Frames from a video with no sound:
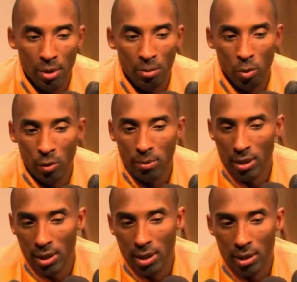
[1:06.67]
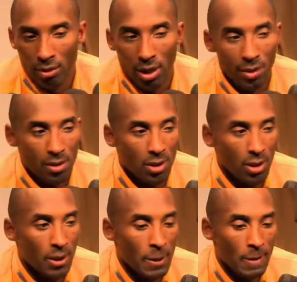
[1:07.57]
I mean, the more we play together,
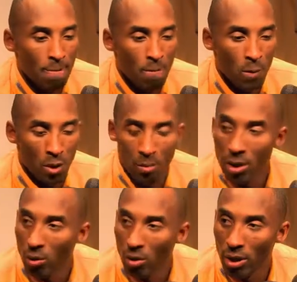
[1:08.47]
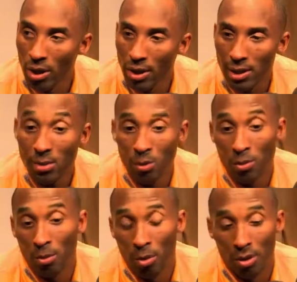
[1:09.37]
obviously, the better we'll get. And that's the
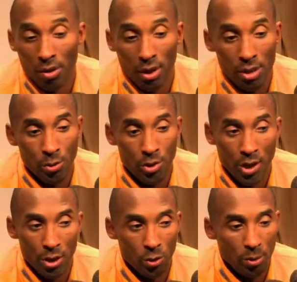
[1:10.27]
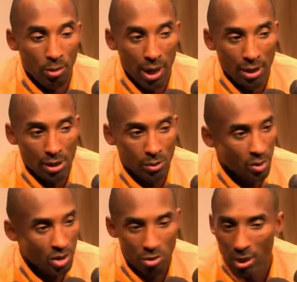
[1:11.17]
most important thing. That's what we try to do in practice.
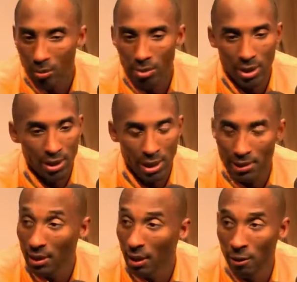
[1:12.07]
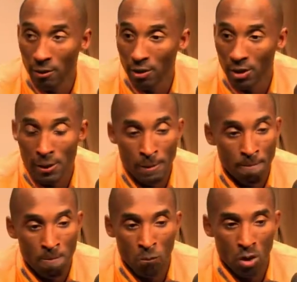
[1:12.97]
We just try to play a lot together and just
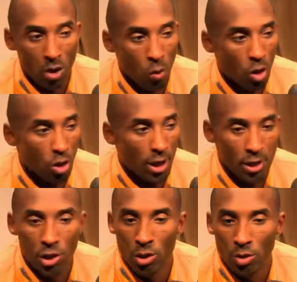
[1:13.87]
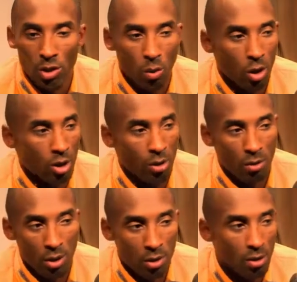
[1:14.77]
work on execution, work on
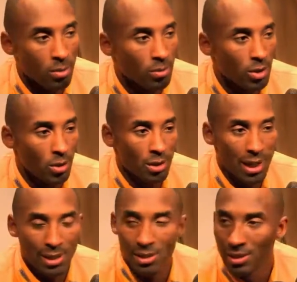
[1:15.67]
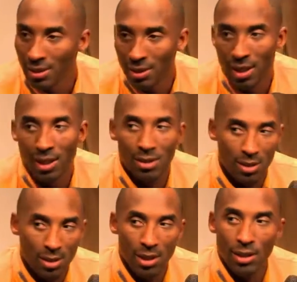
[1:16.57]
our rhythm, likes and
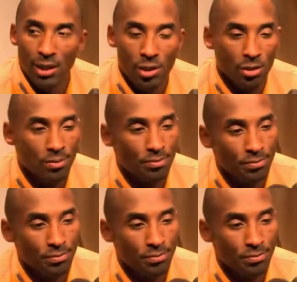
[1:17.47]
dislikes, things of that nature.